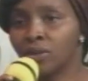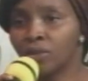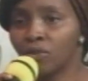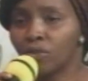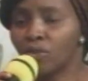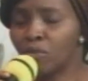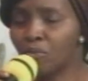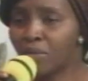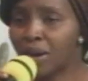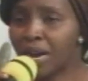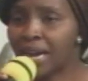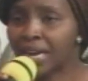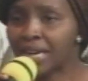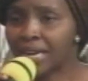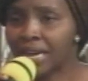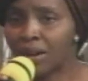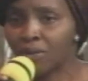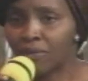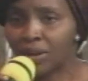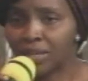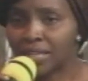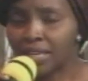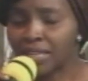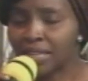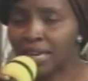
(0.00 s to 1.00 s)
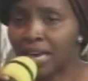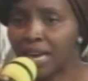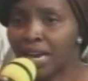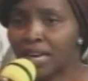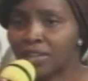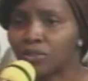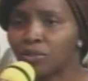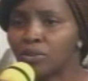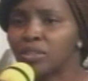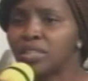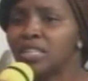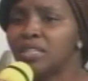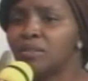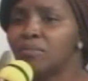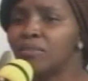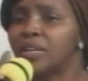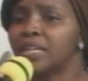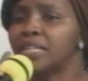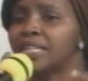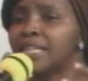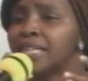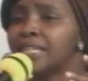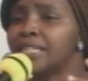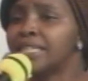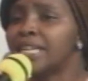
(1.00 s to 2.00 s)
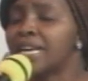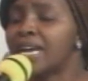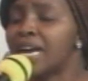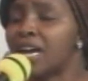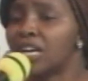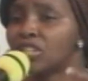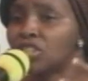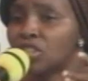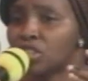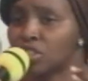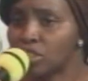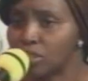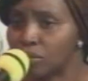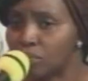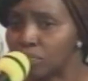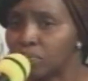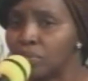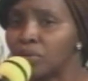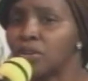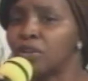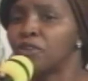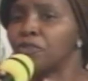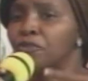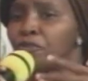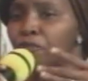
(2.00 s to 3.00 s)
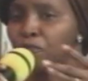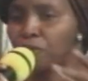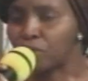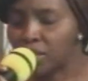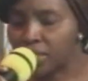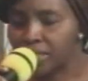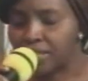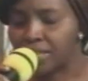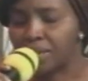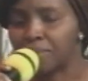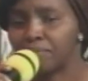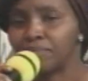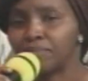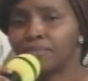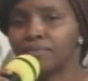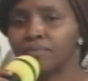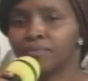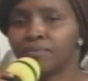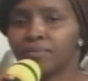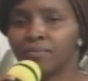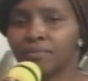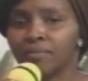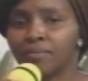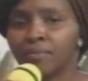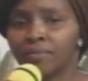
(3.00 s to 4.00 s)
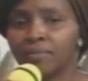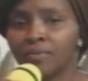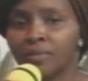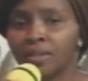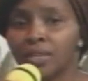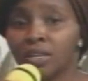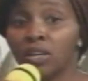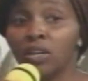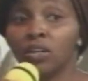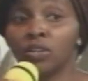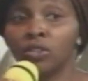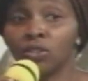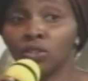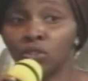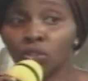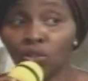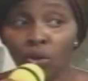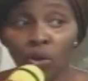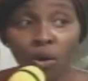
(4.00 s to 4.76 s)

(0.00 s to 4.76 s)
Get their sheep, feed them. Do